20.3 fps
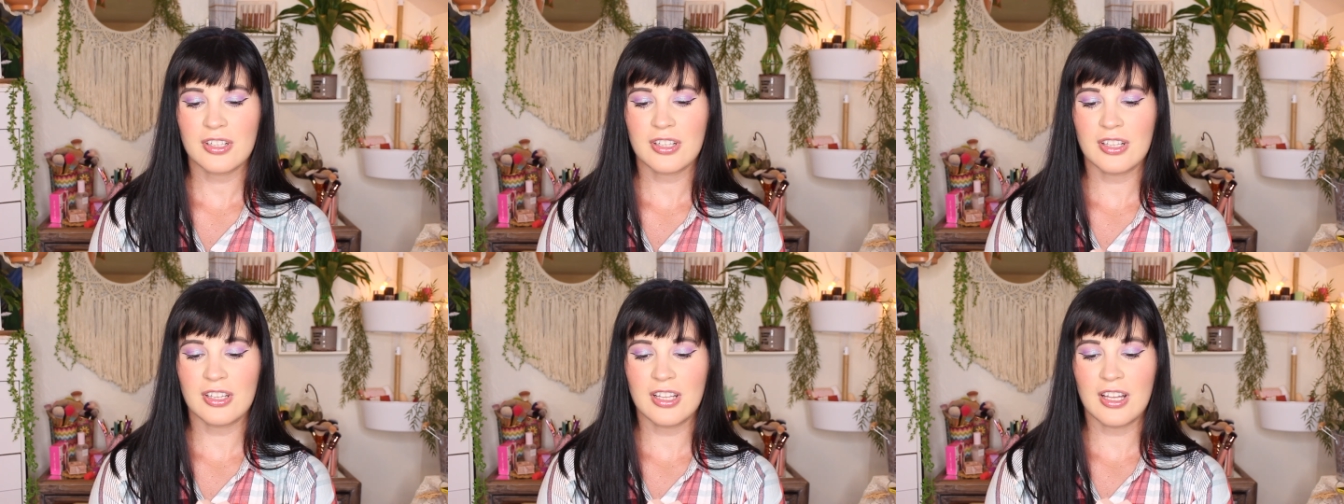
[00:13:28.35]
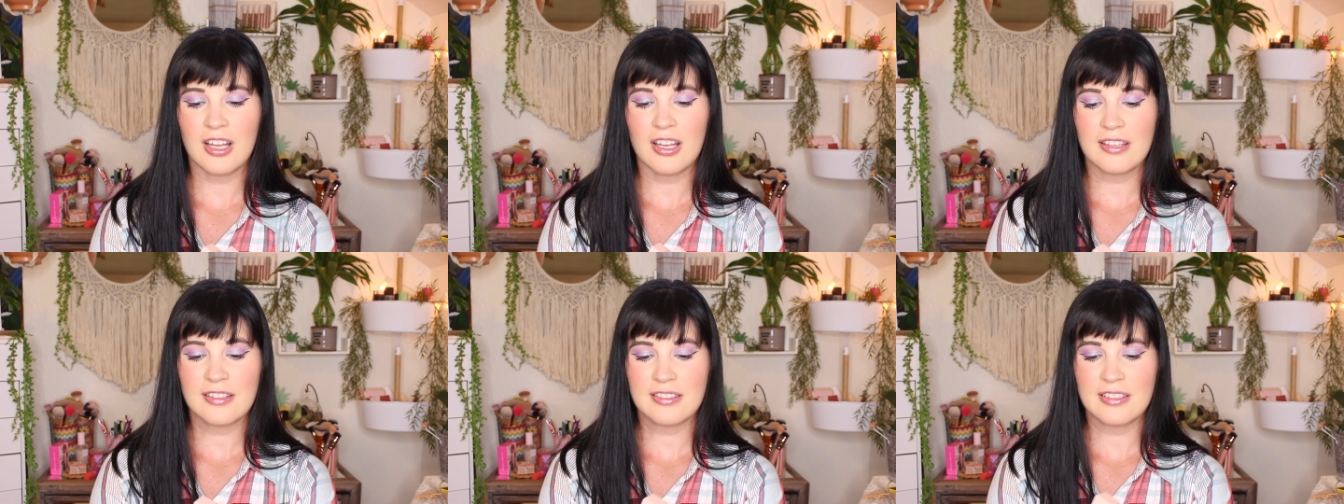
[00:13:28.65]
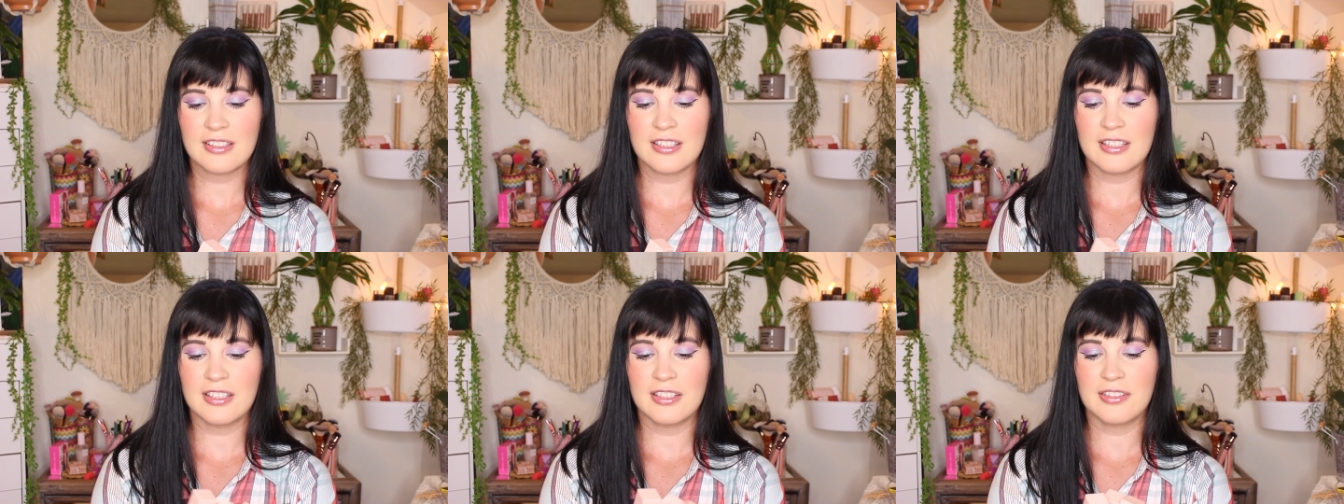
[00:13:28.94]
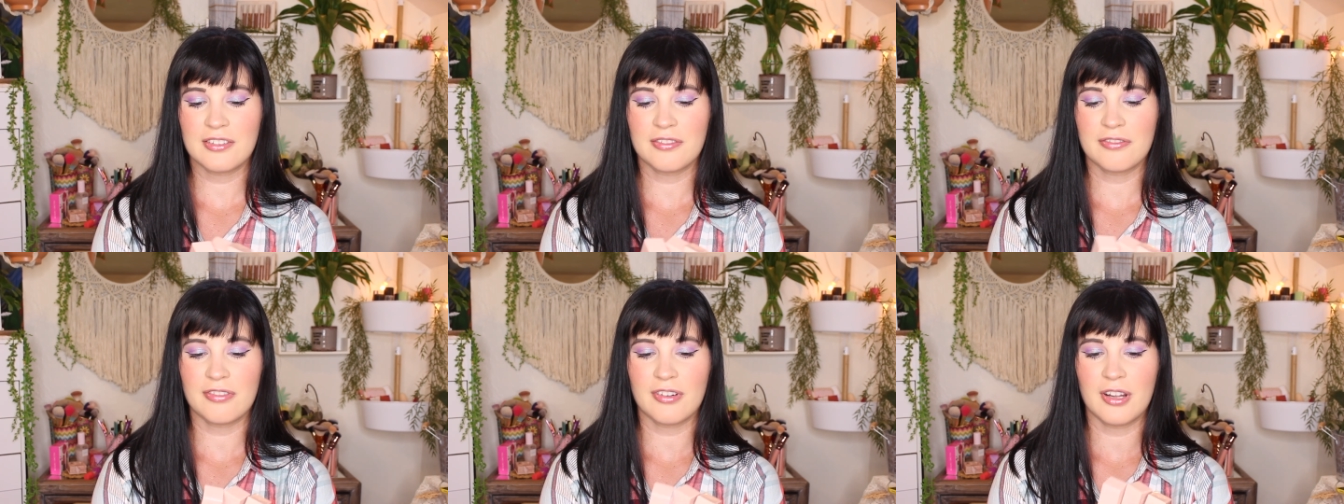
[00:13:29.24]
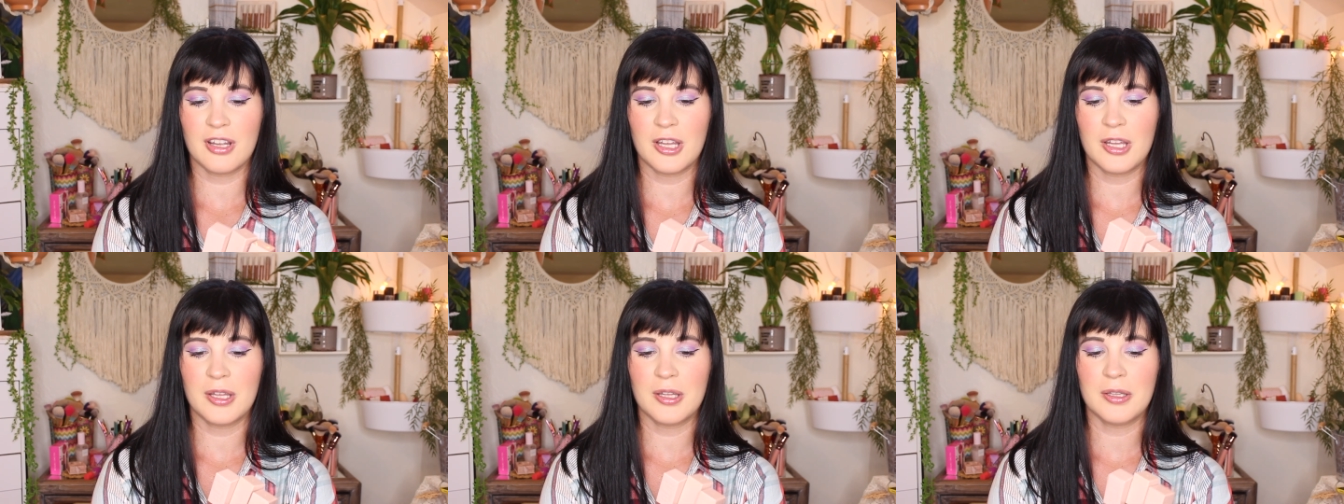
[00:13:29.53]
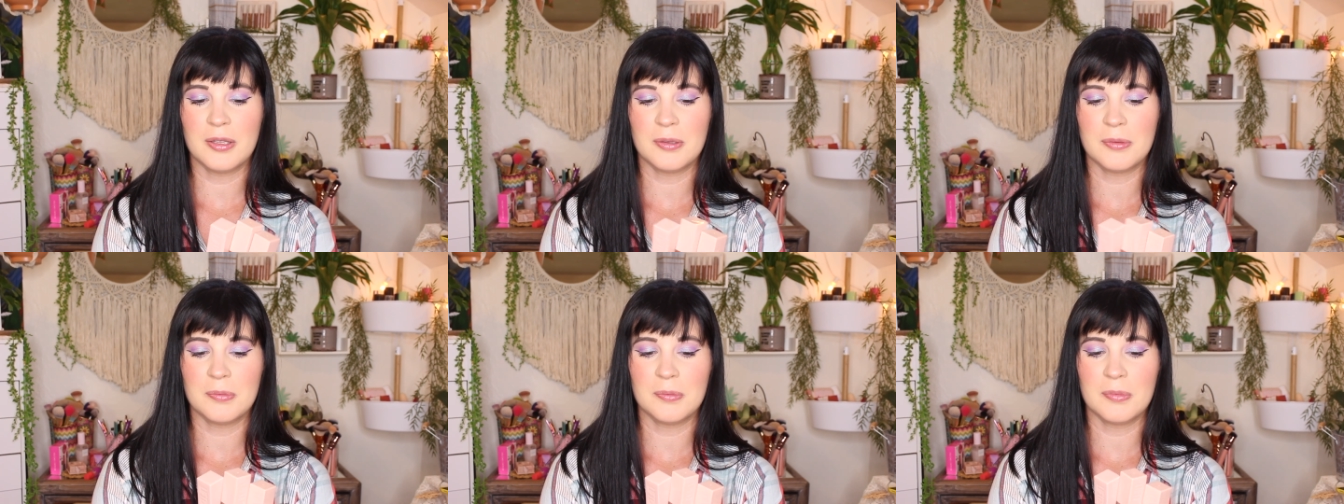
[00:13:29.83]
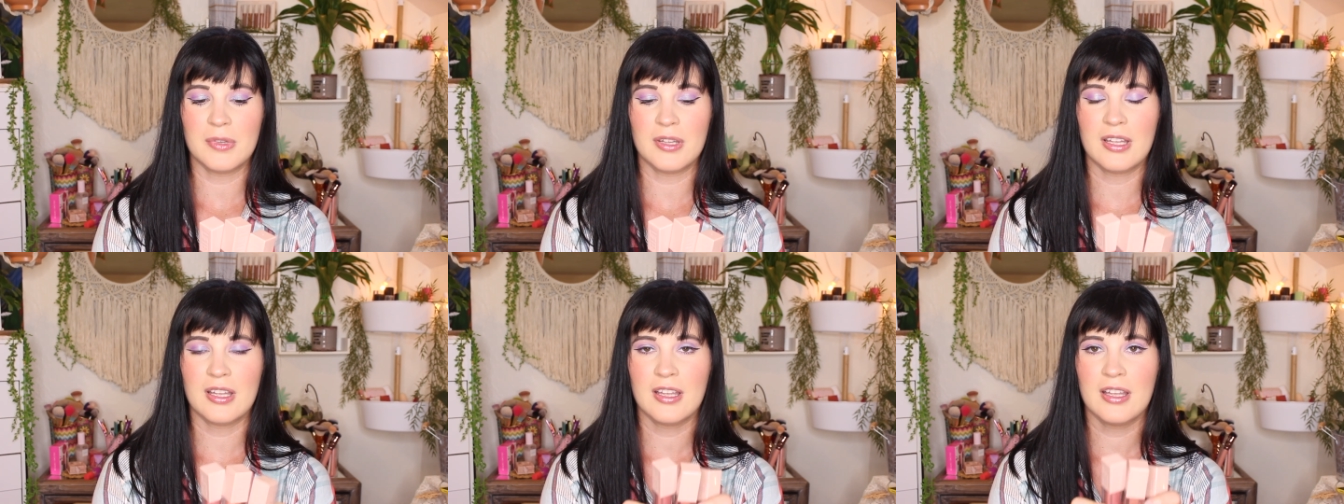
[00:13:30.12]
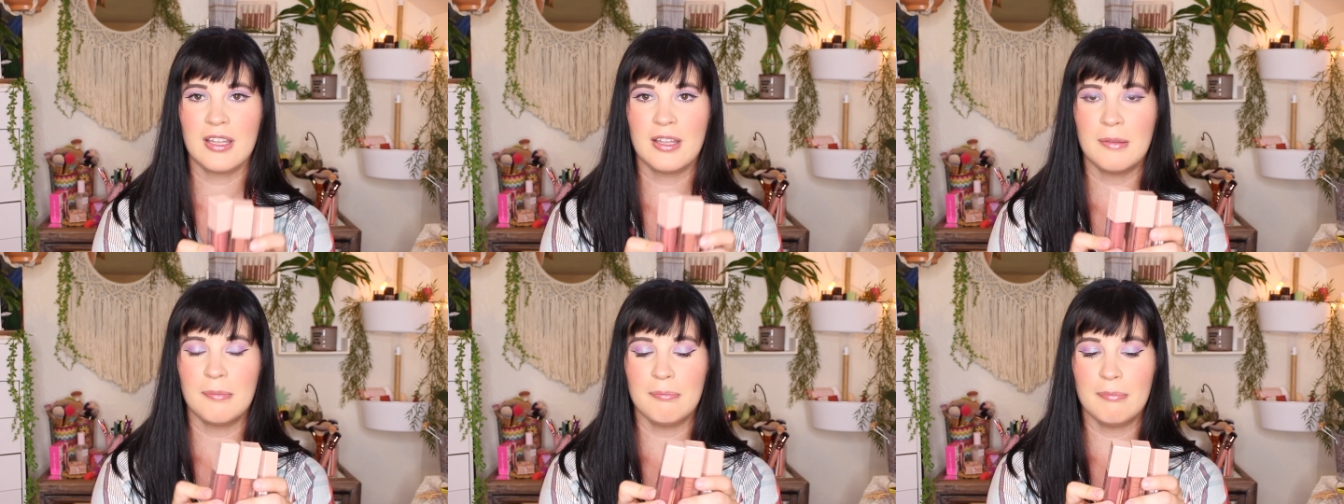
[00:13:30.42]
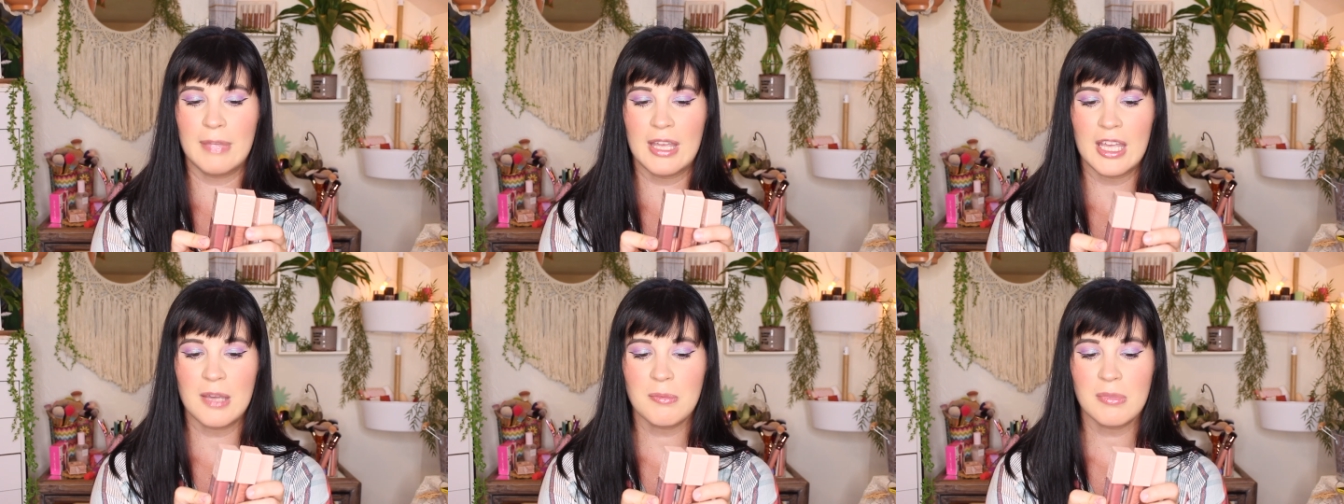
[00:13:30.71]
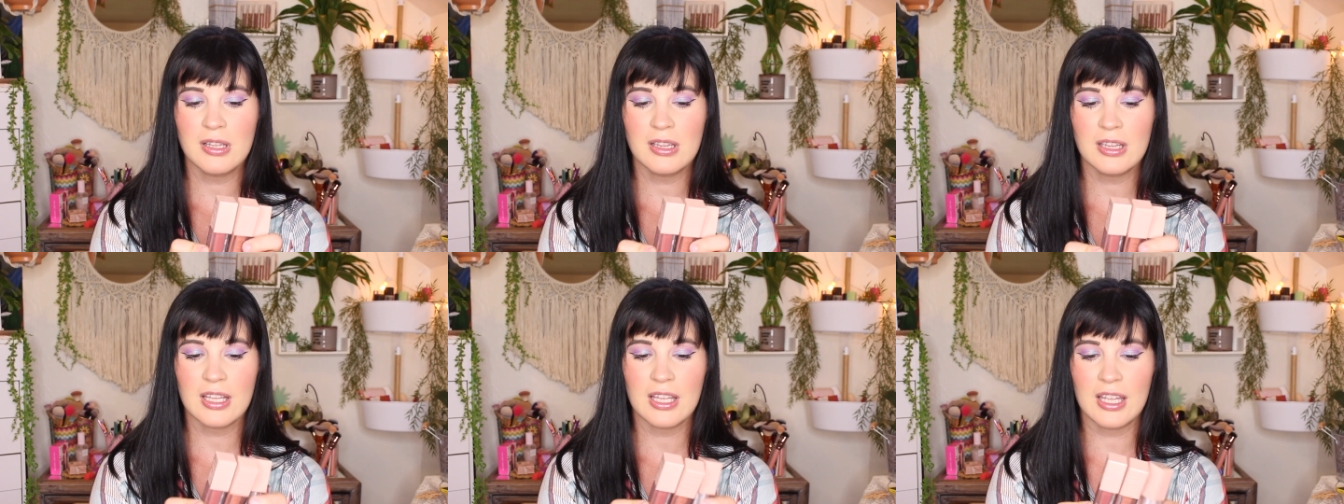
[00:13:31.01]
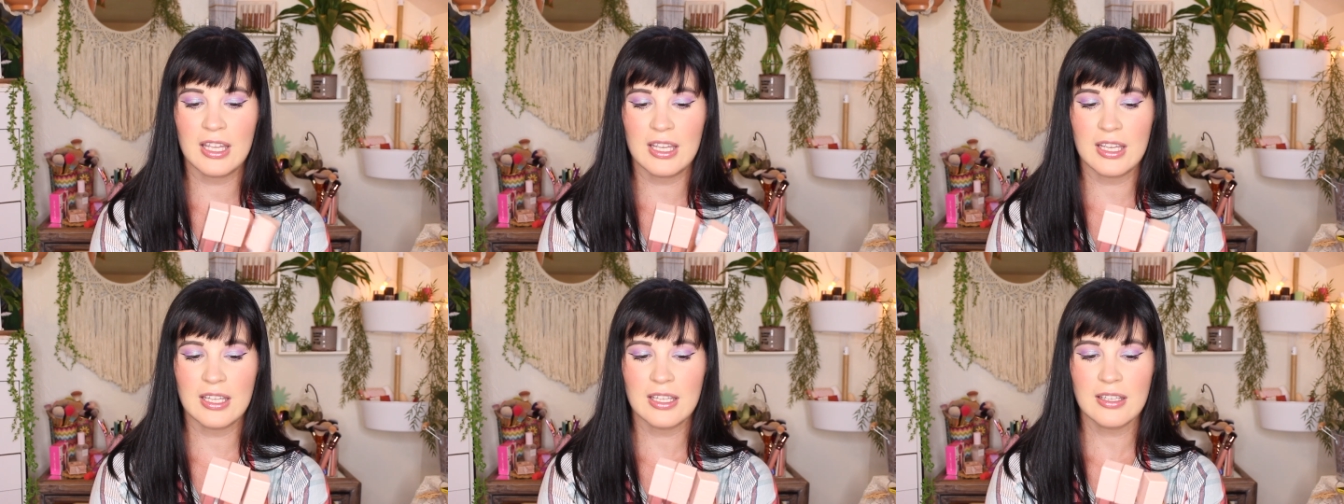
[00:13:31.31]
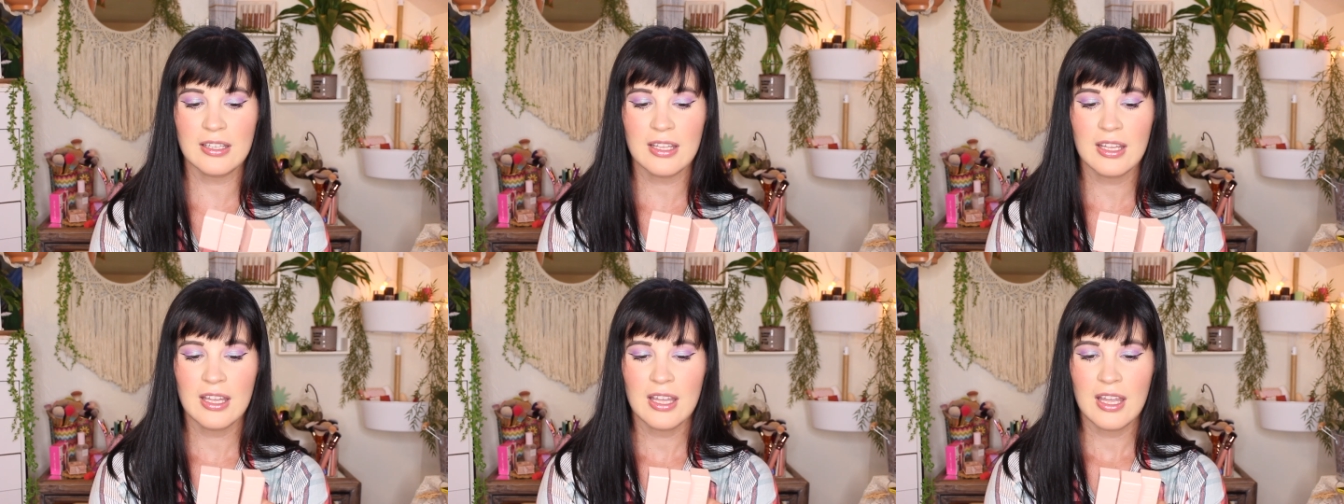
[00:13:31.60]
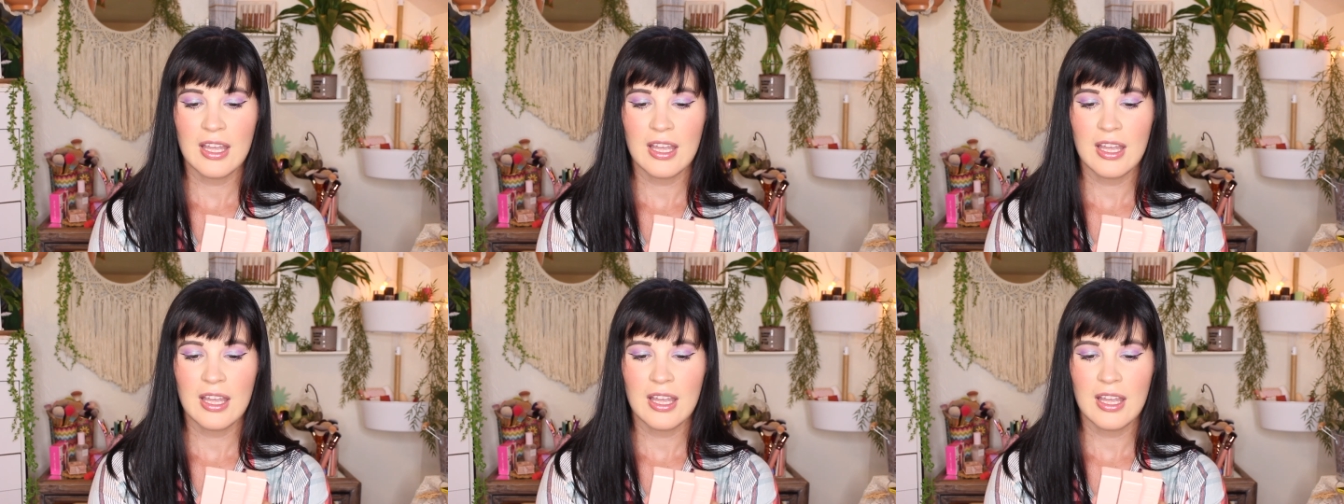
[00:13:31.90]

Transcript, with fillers: glosses from Maybelline.